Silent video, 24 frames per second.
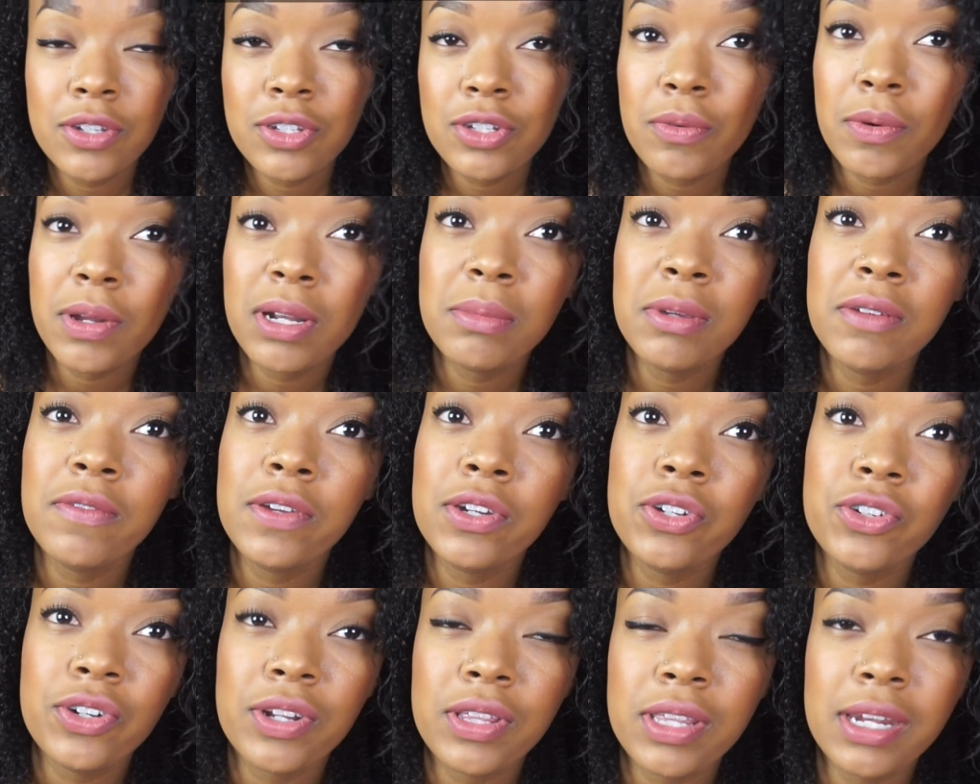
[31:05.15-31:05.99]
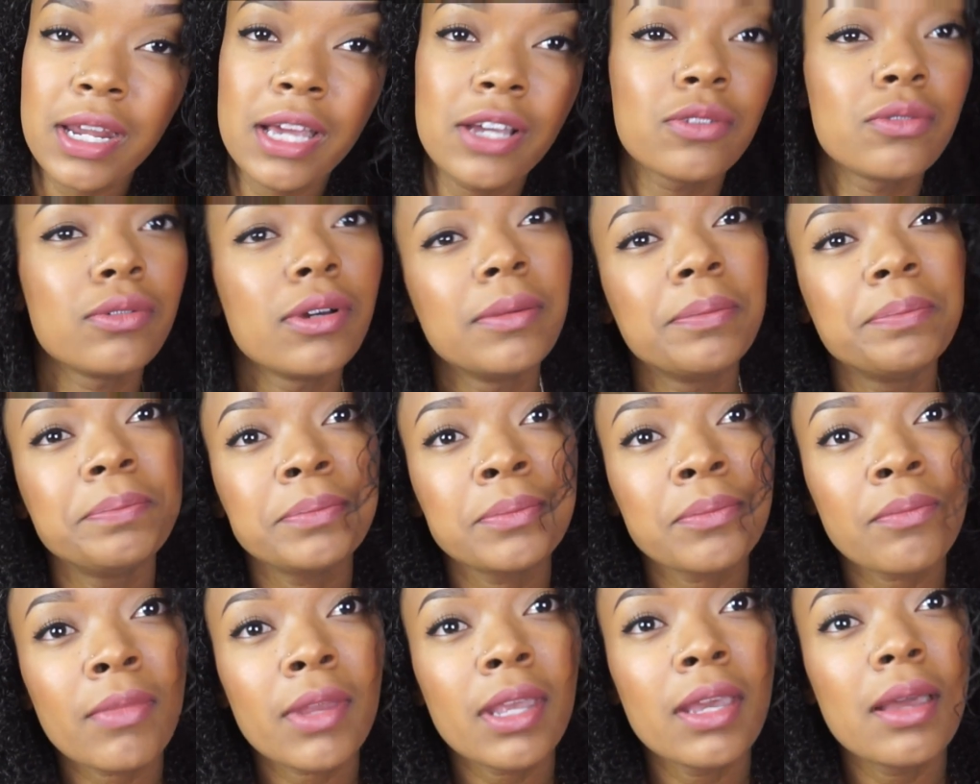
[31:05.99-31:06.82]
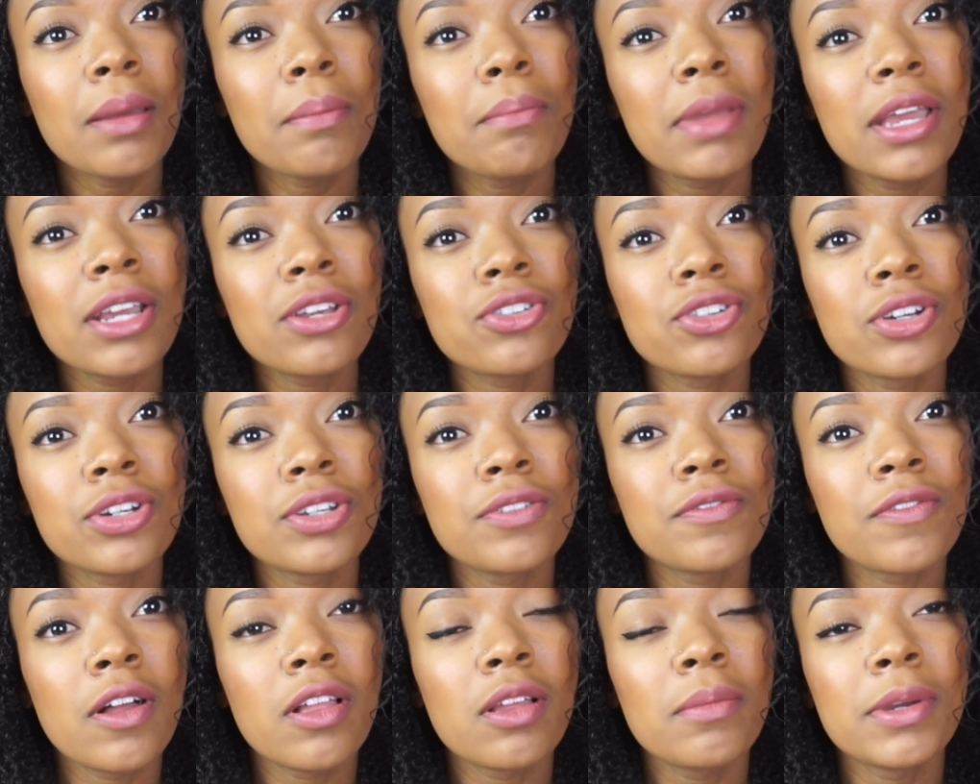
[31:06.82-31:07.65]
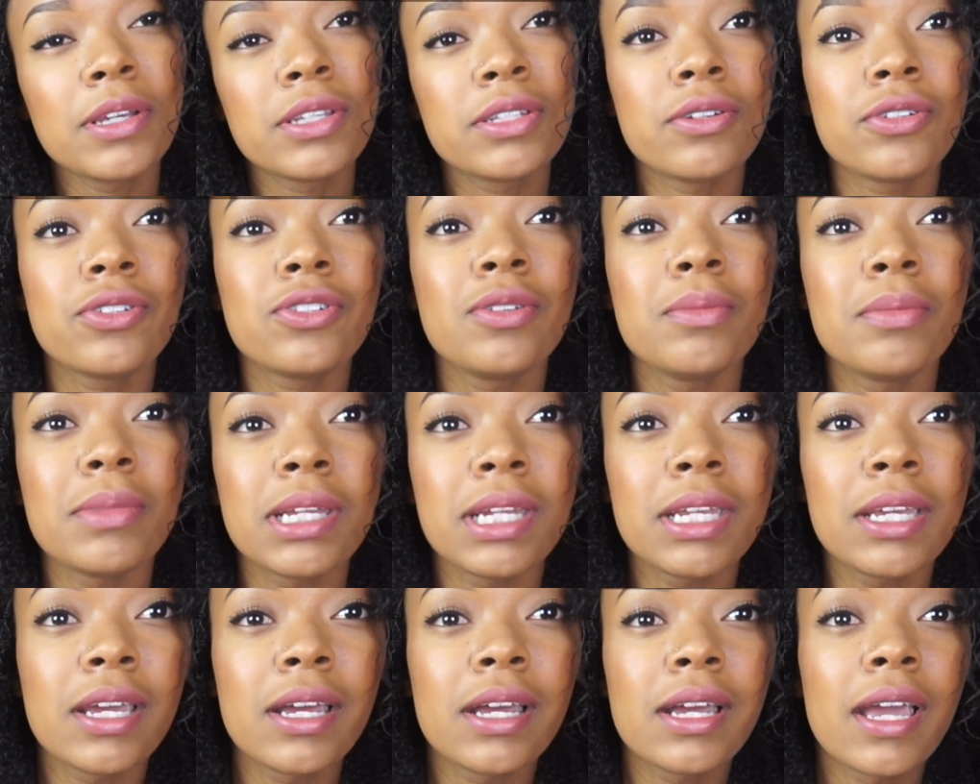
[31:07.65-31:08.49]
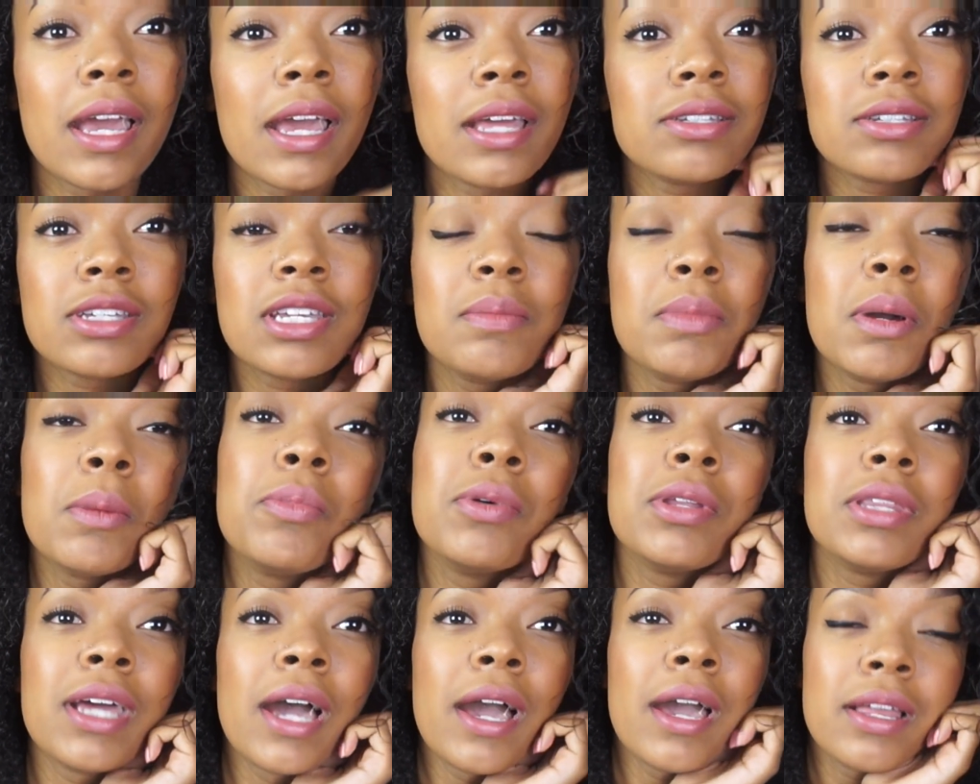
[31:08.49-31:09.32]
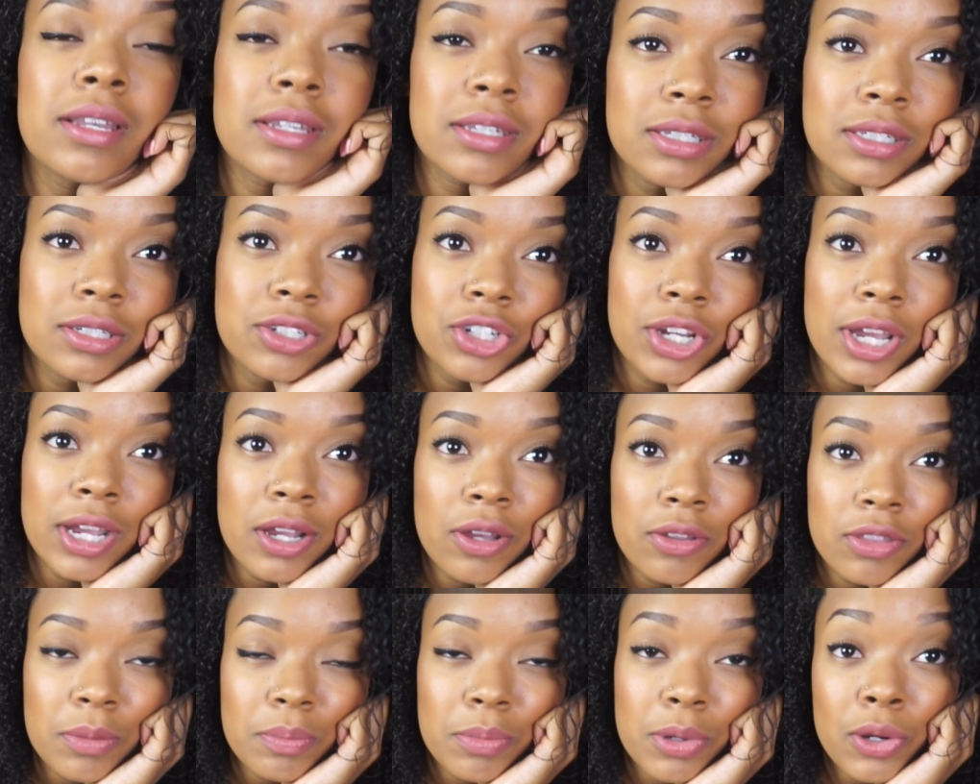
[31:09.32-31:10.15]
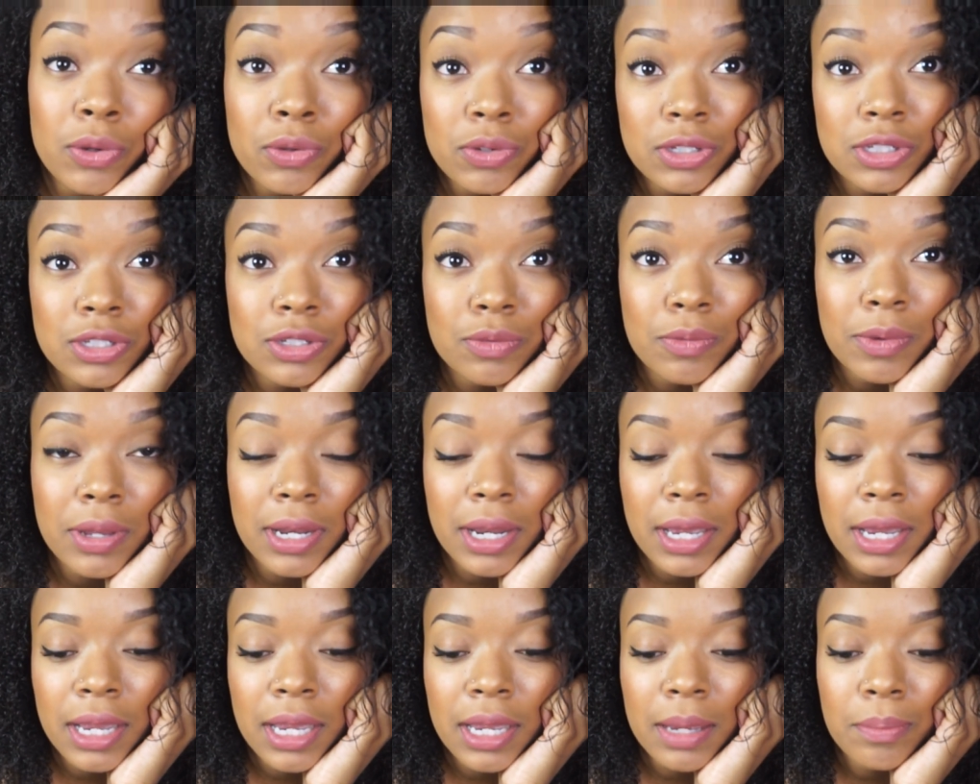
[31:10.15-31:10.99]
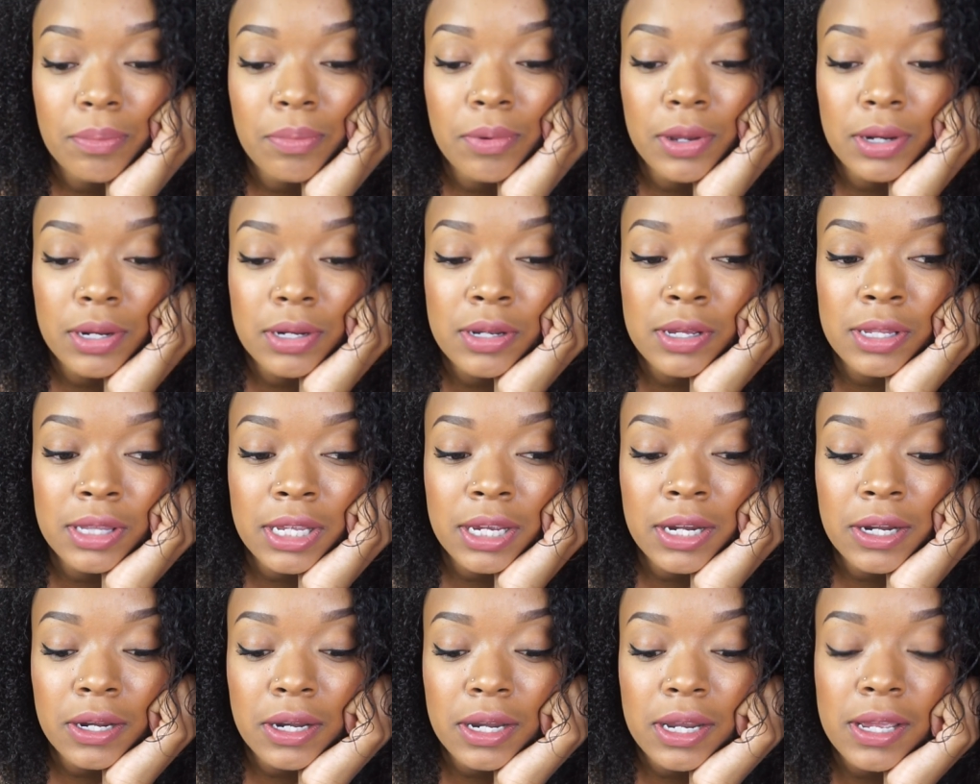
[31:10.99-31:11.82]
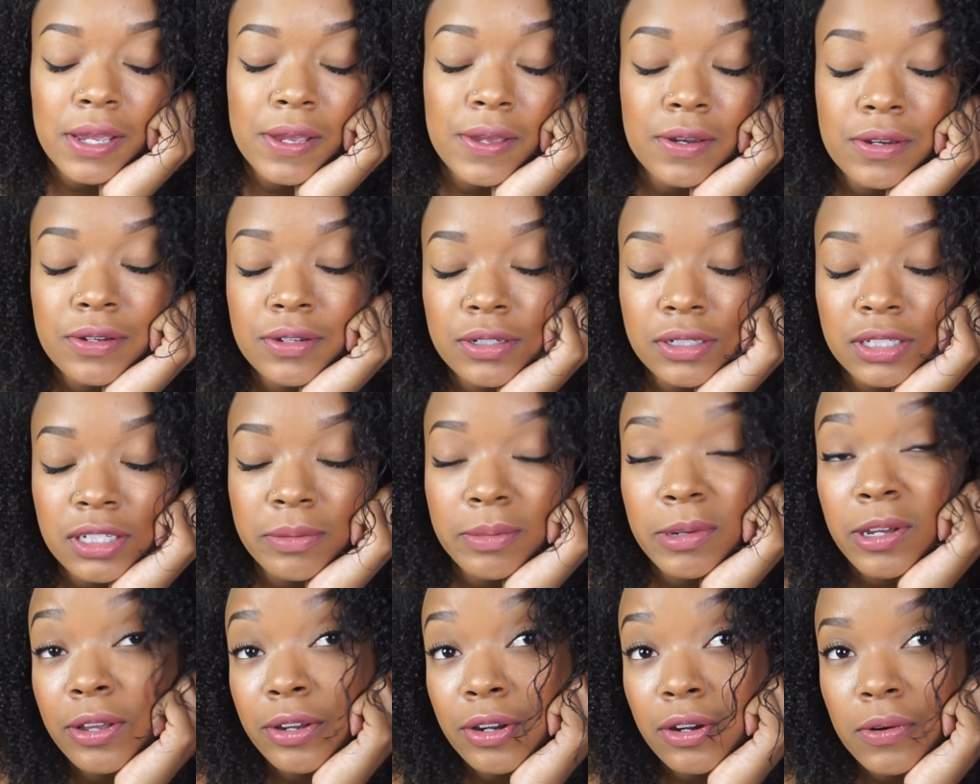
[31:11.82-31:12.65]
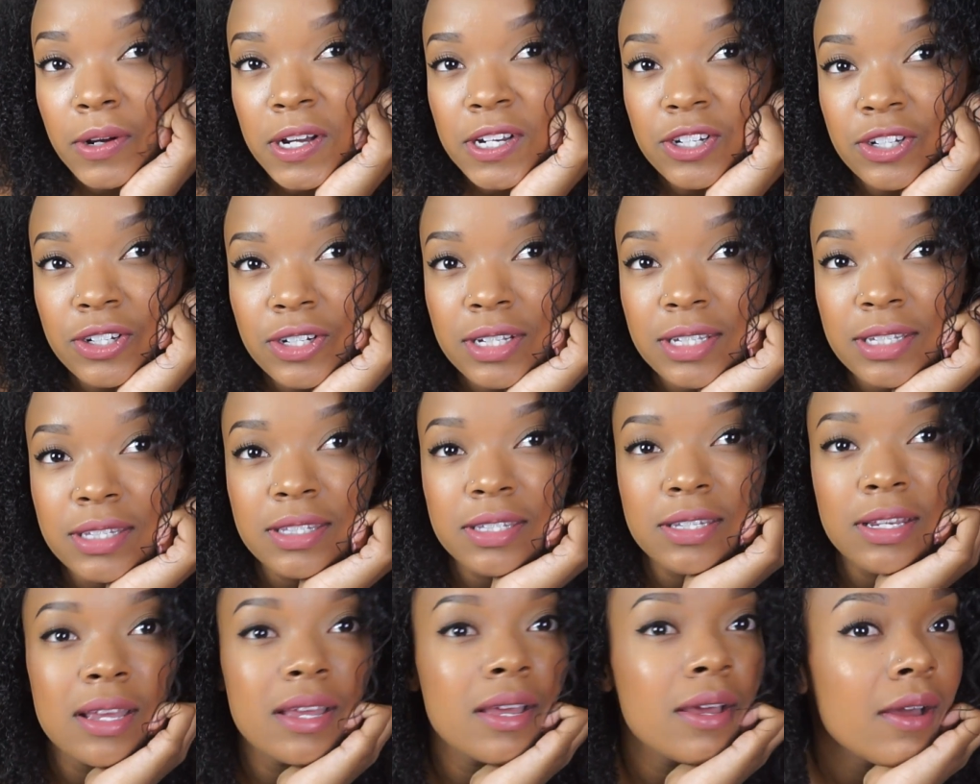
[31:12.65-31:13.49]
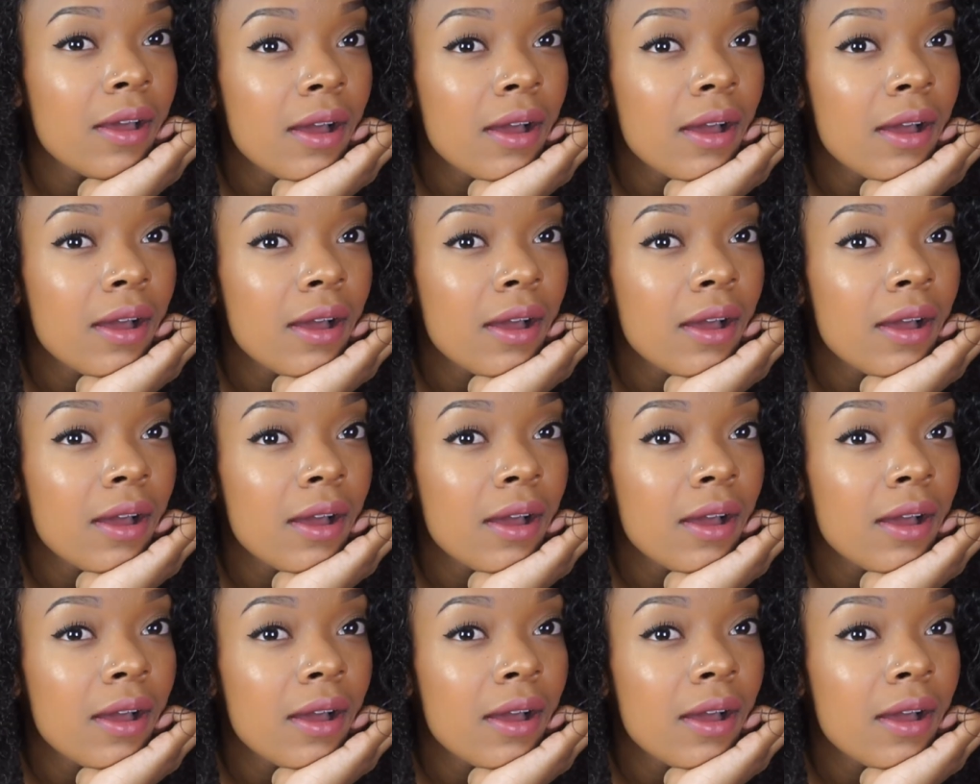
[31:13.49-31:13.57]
do want to be featured in the next one, make sure to follow my social media and keep up with that and check out the posts when I put it on there and just leave me all your questions.